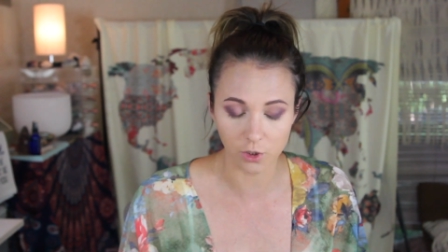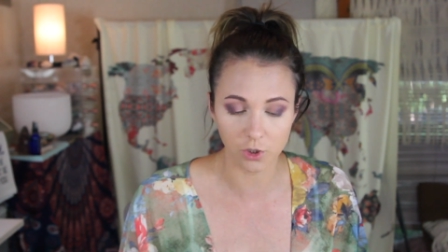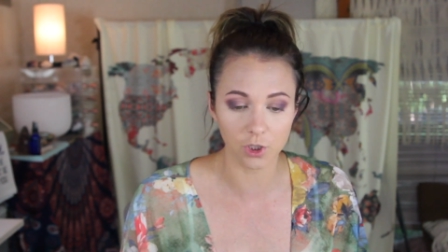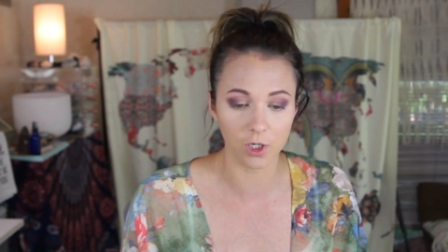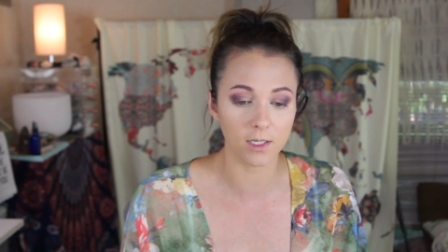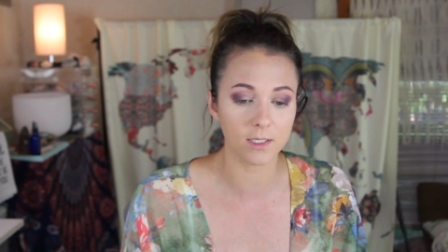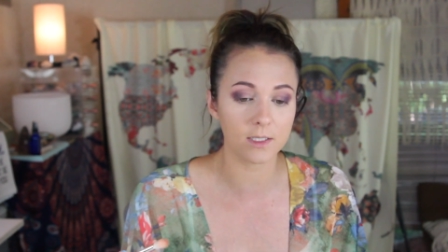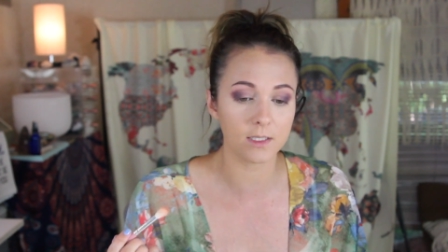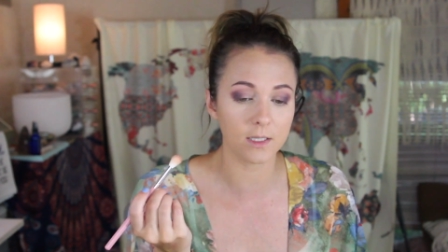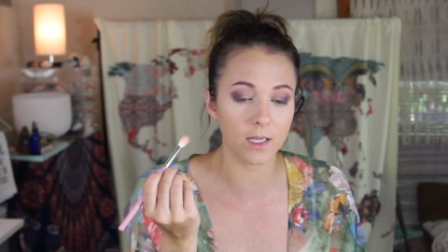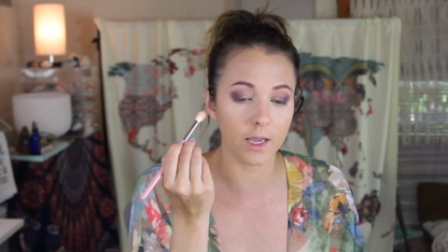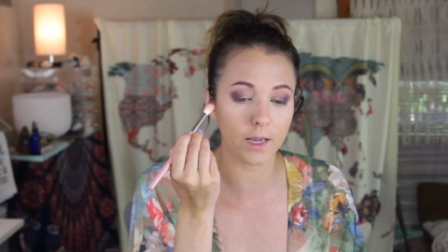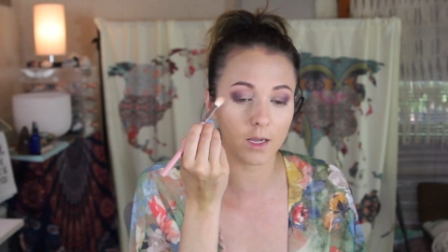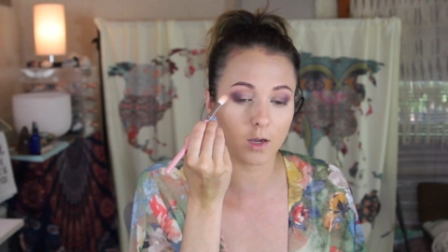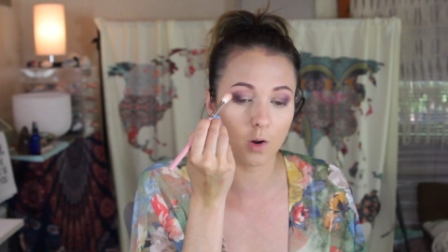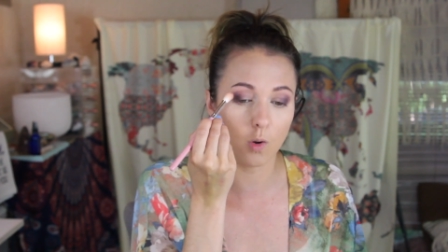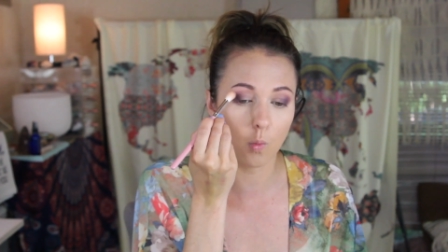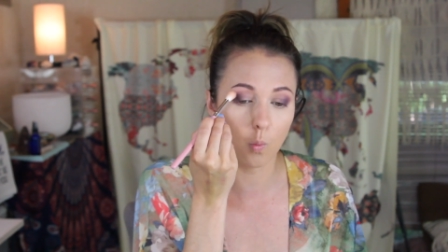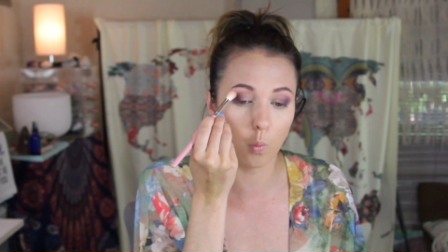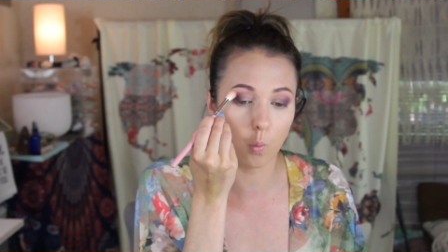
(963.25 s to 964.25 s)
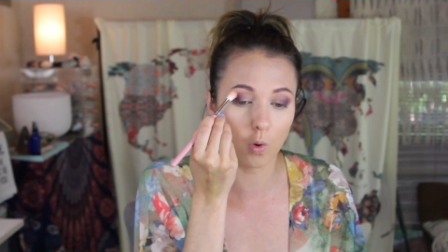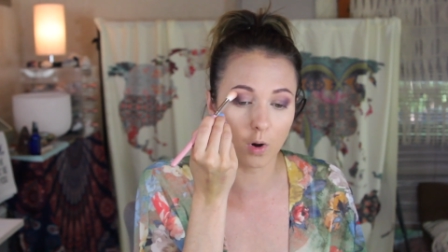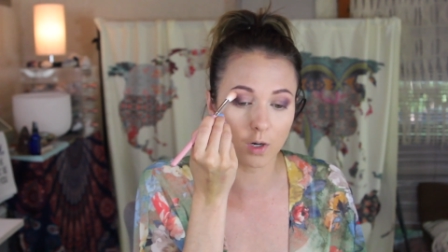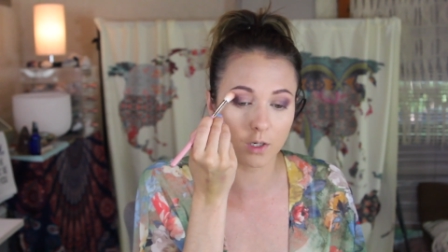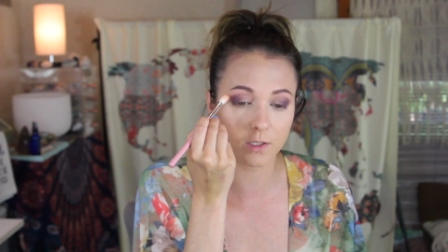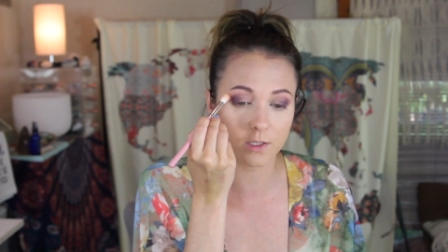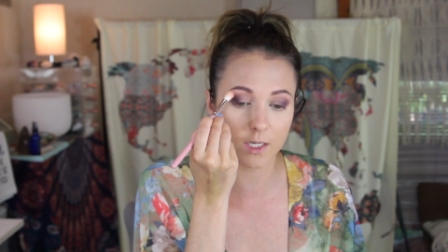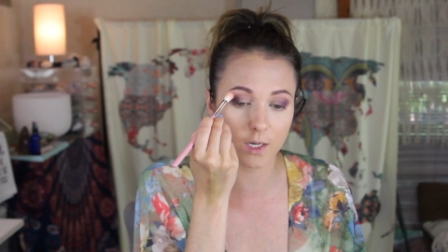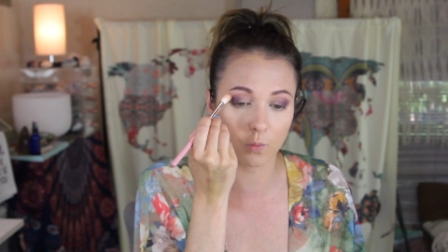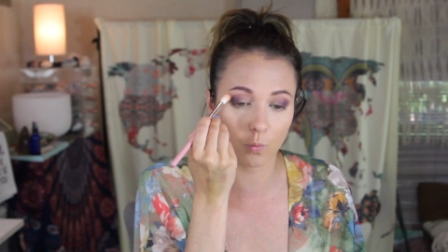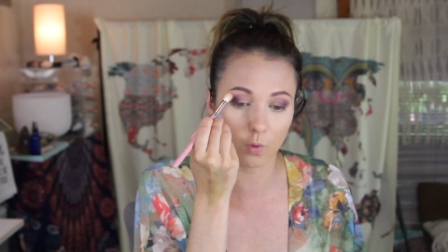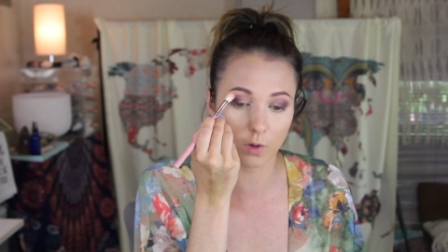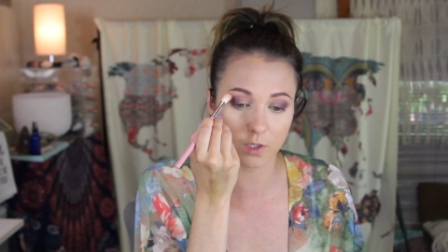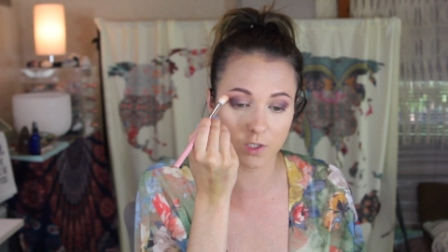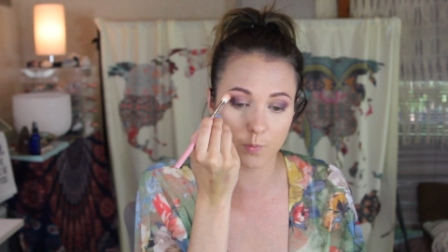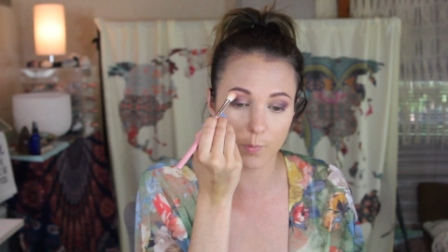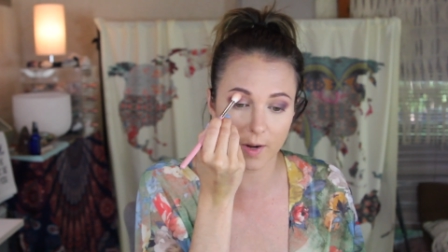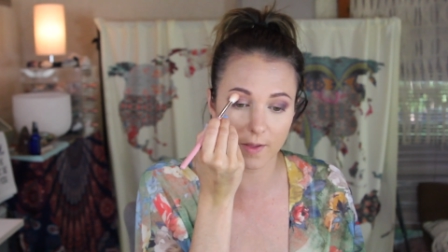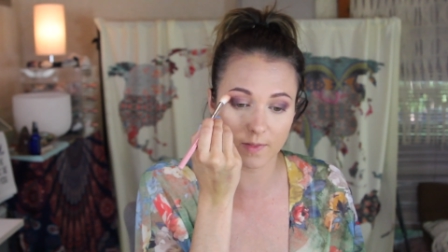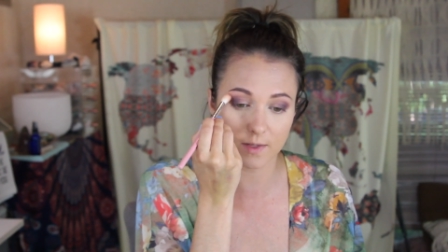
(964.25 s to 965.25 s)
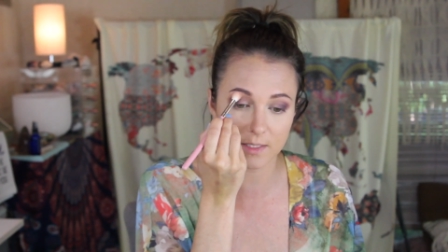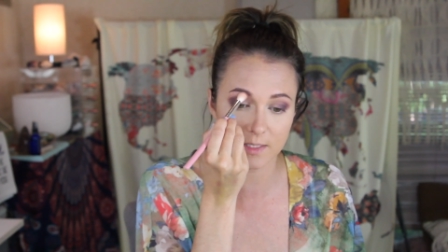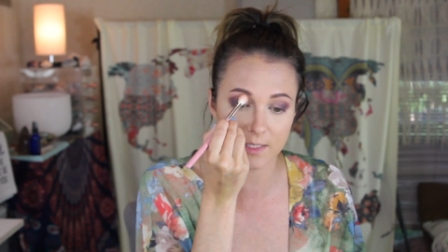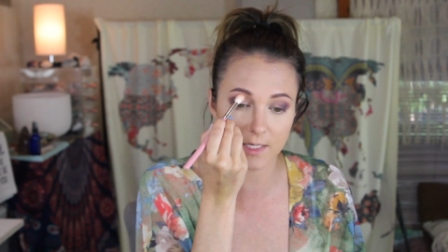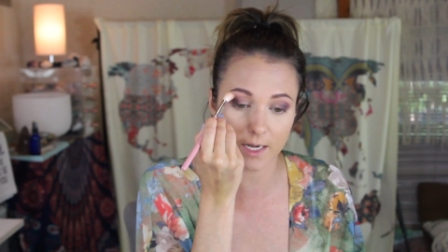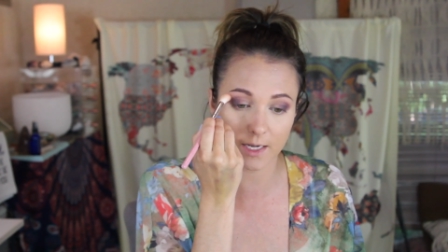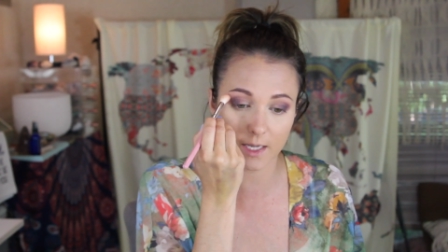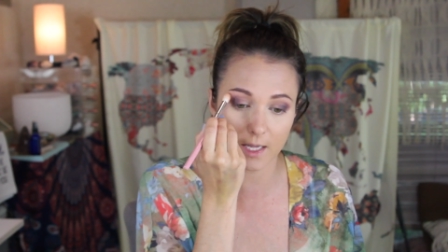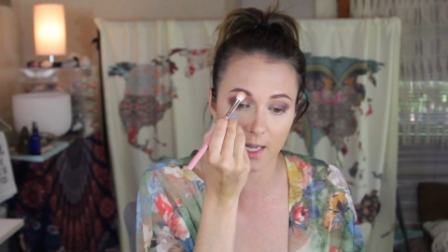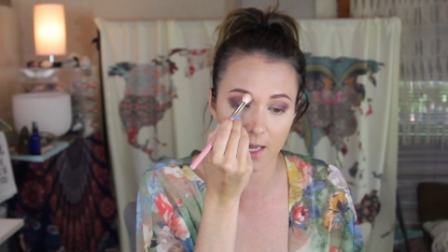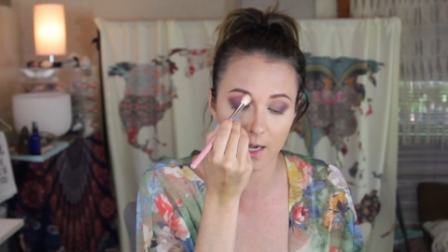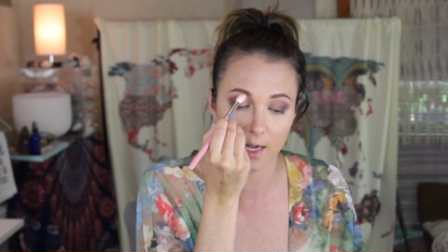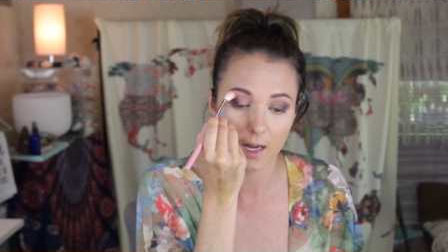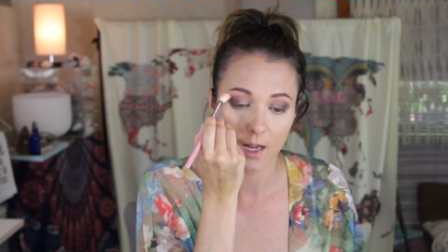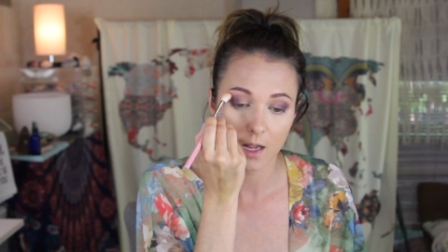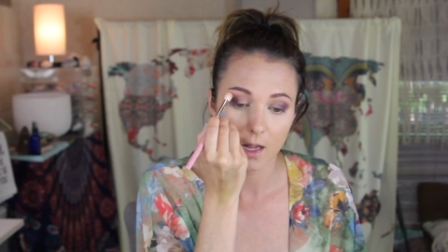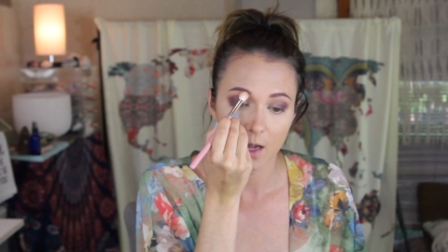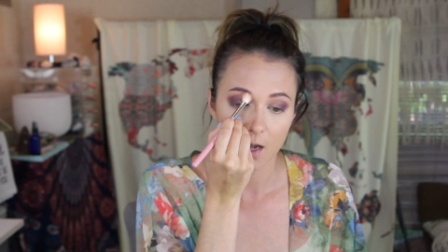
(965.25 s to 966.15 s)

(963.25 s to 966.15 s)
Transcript: just like worse and worse by the second.